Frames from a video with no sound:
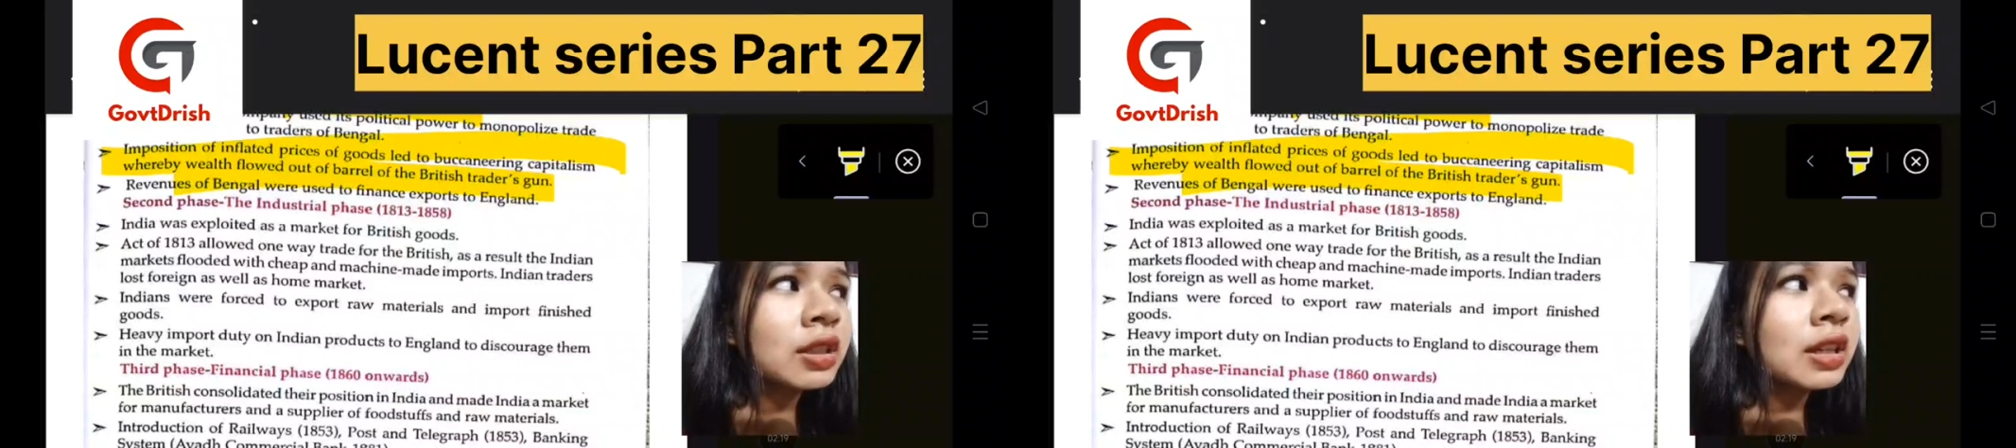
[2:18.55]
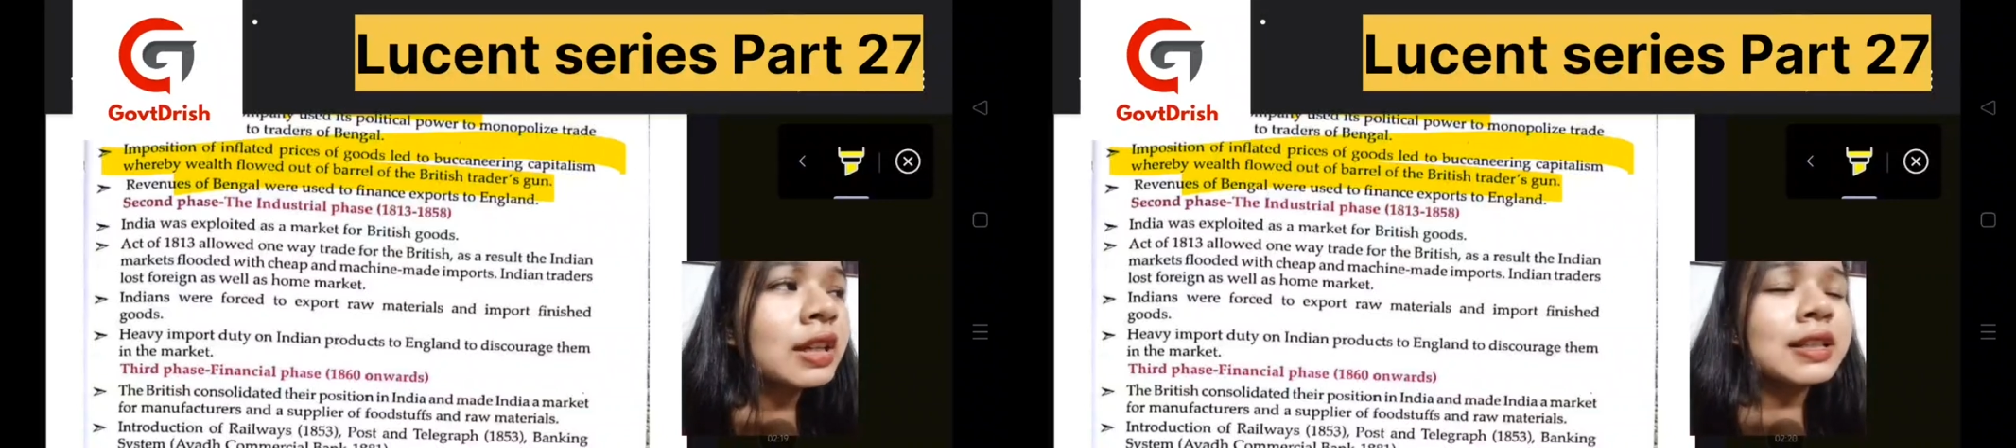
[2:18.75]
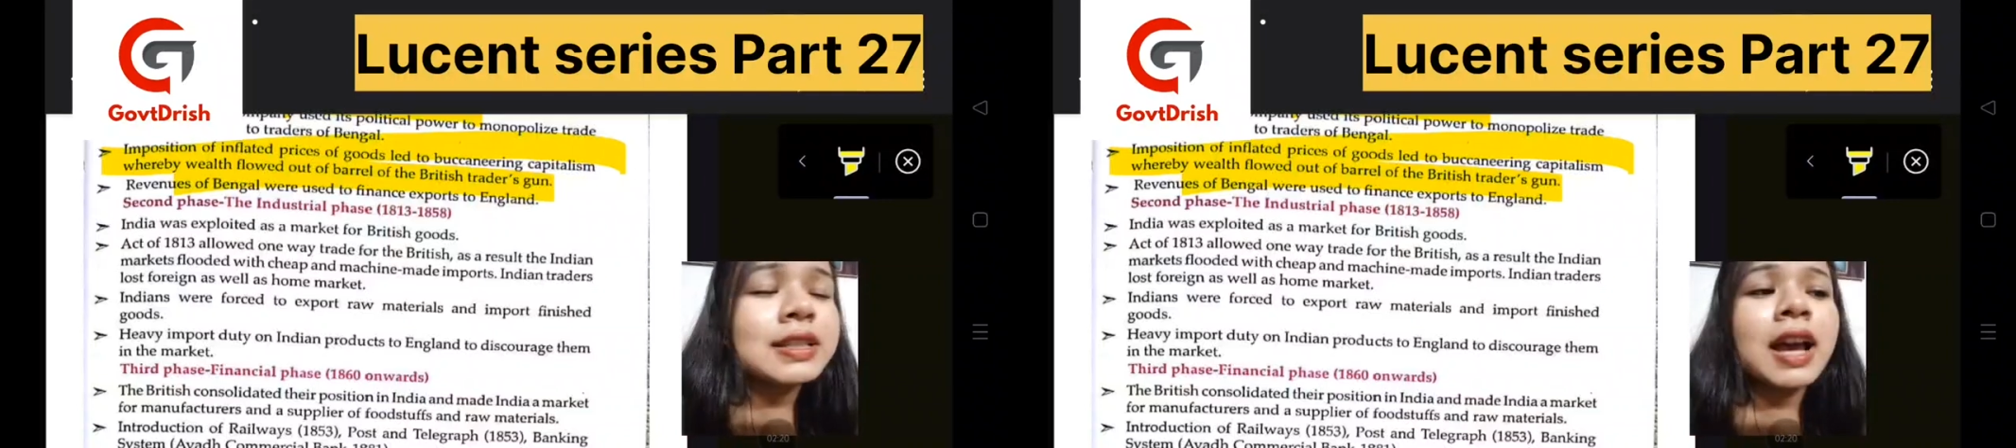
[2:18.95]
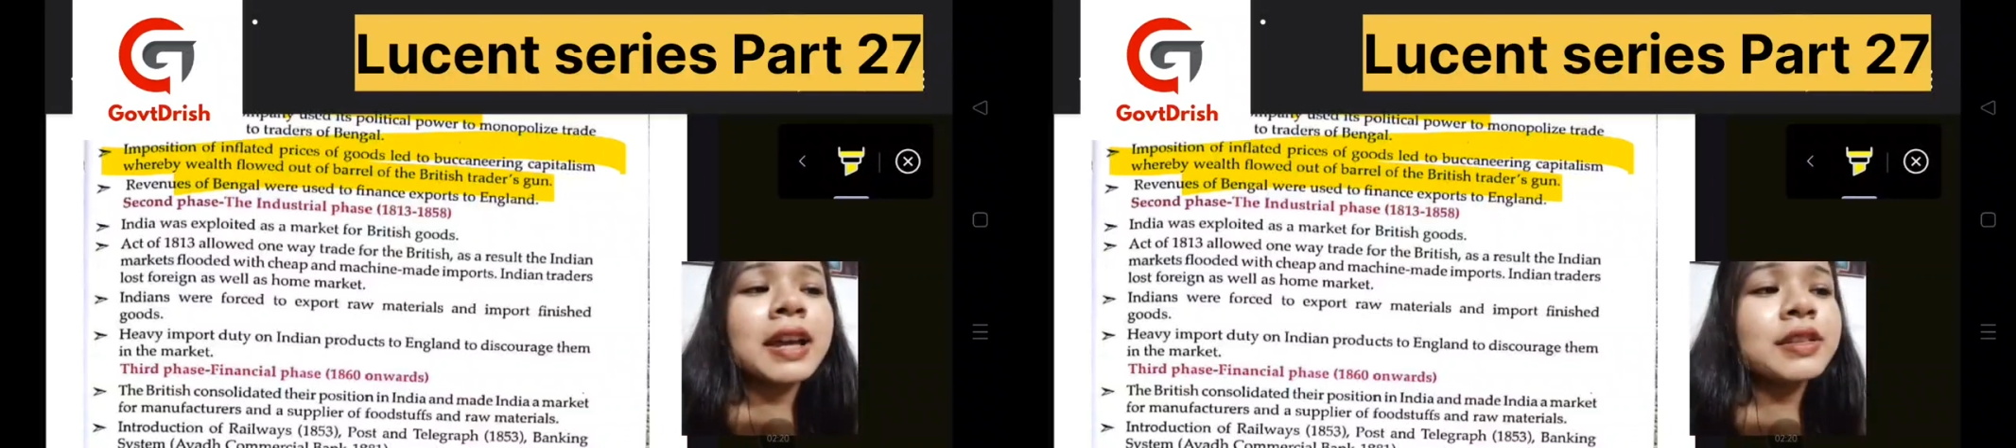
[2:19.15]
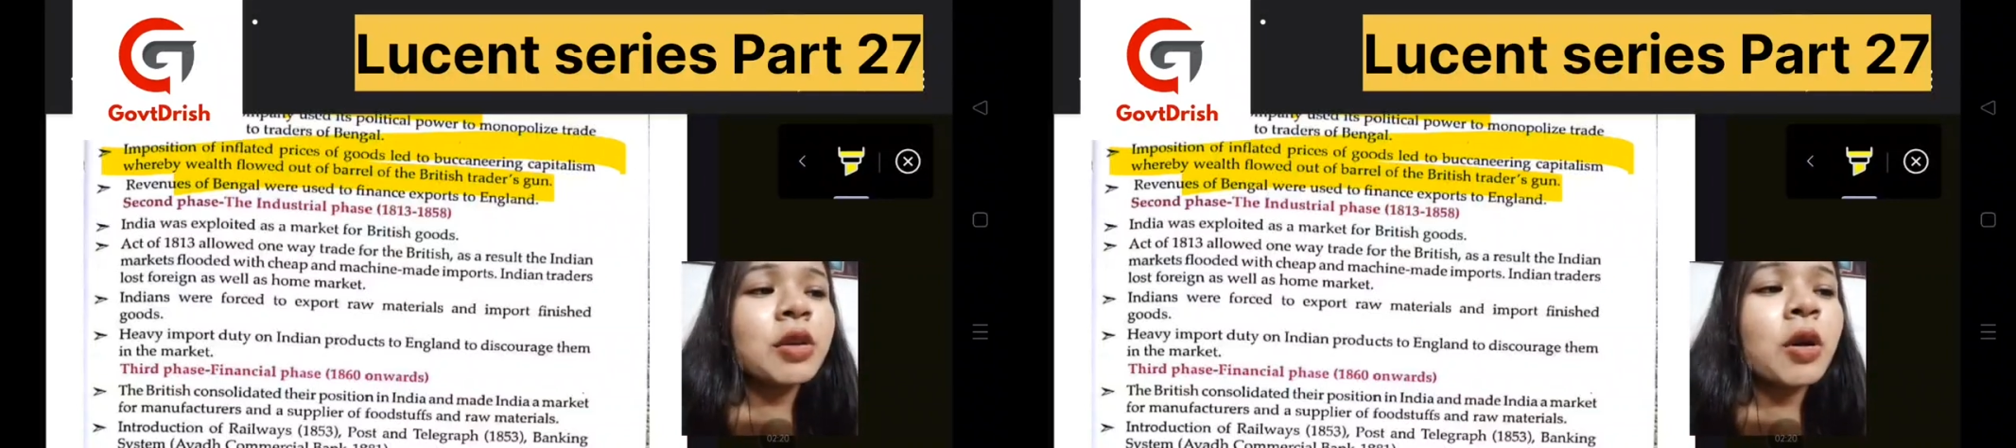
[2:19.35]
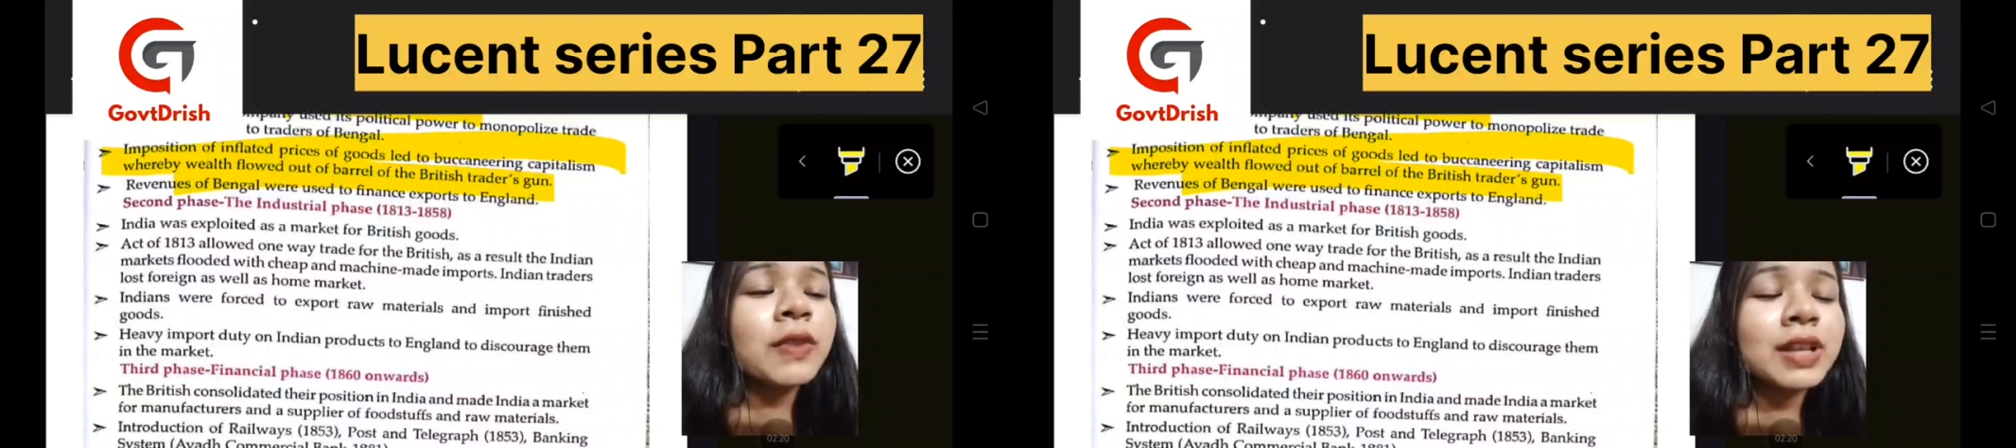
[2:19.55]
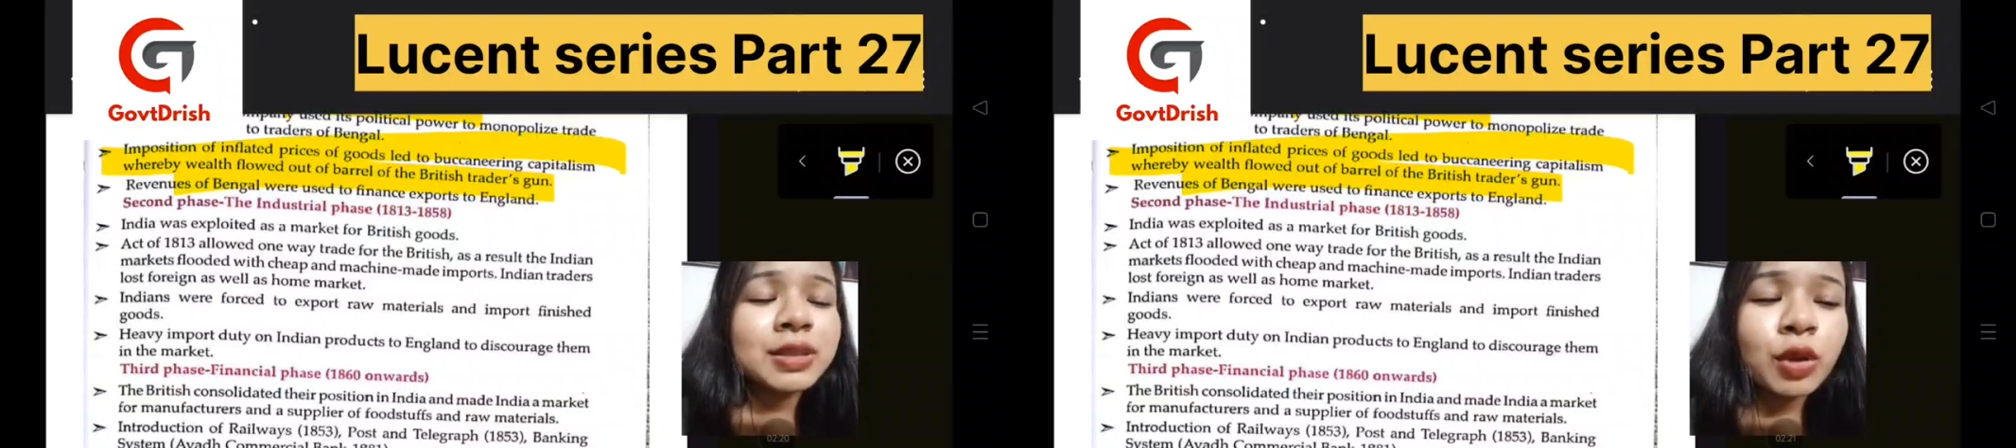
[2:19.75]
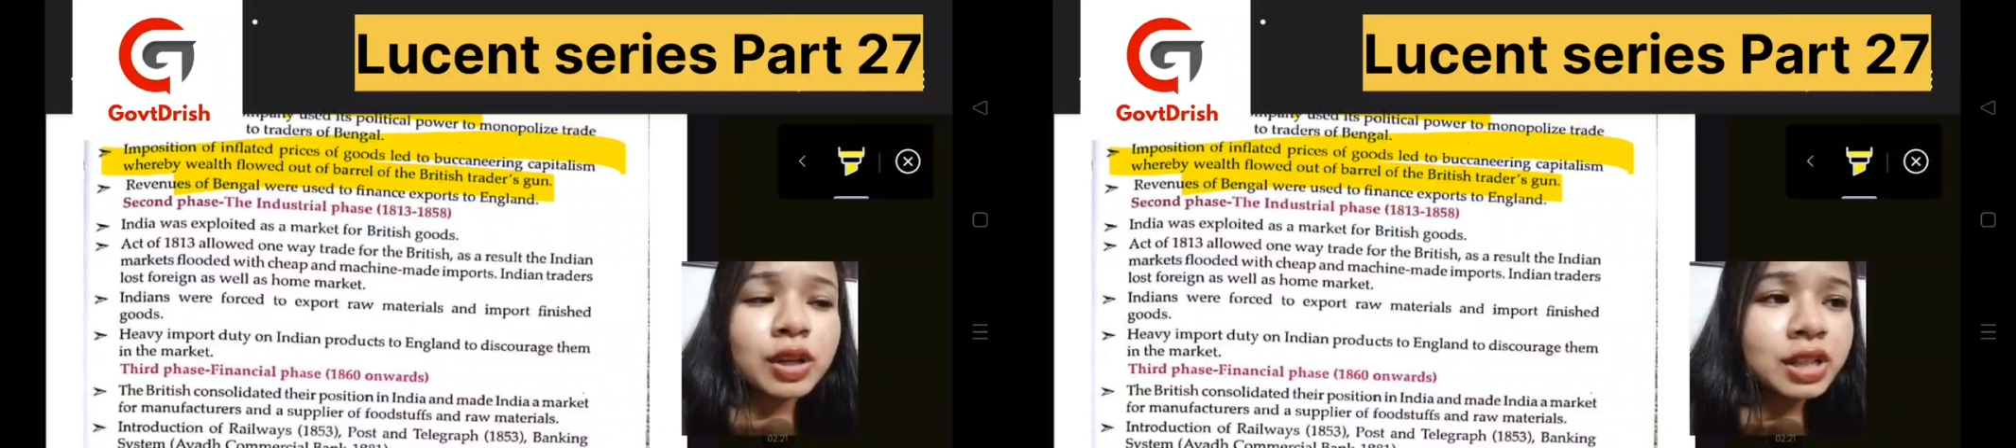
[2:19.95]
signs of
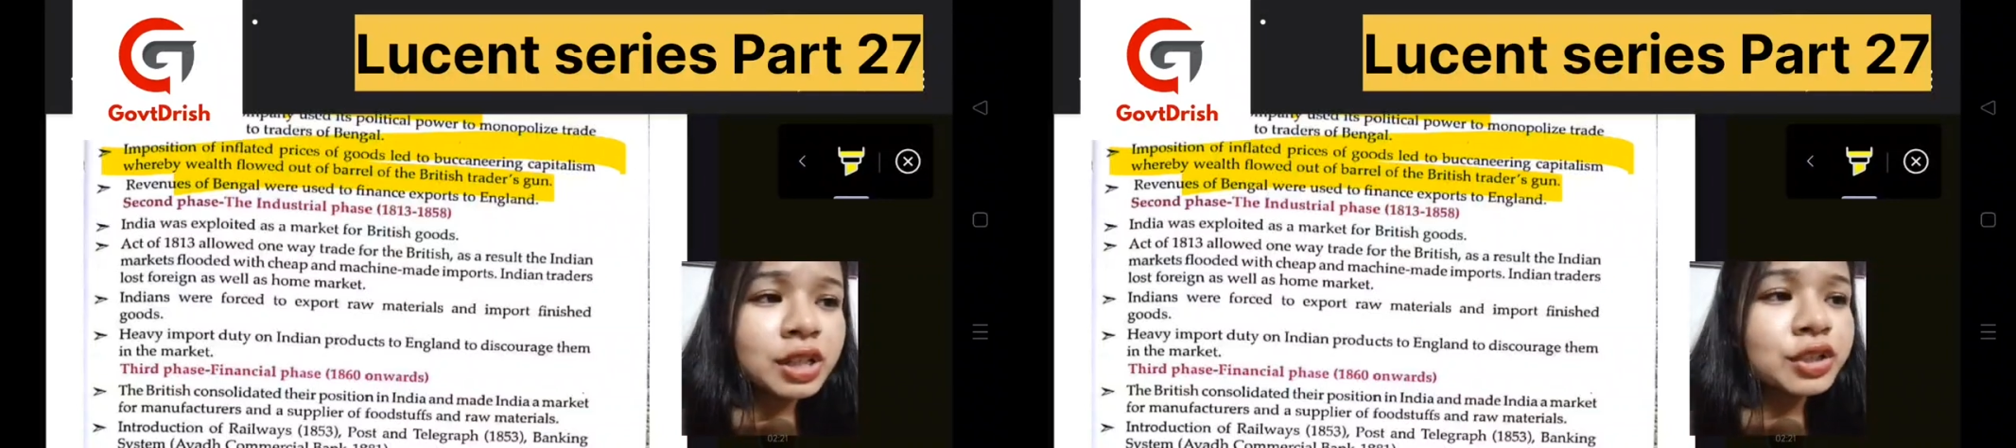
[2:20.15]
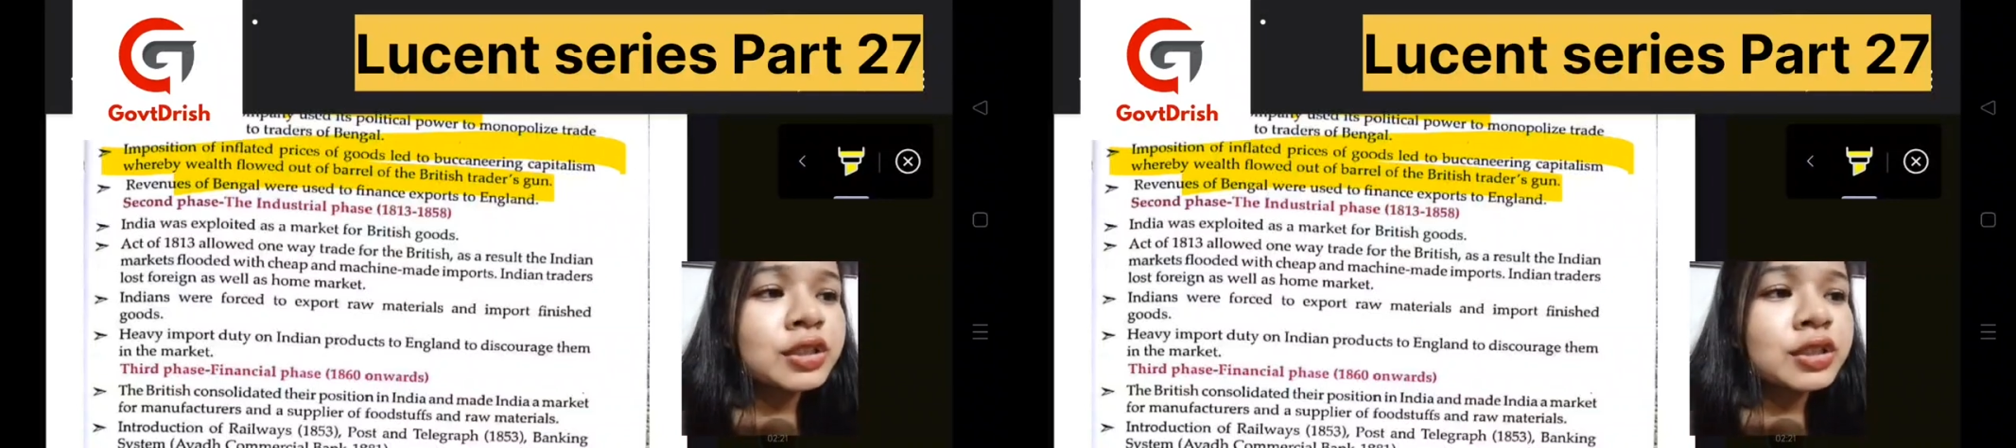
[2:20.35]
exploitation.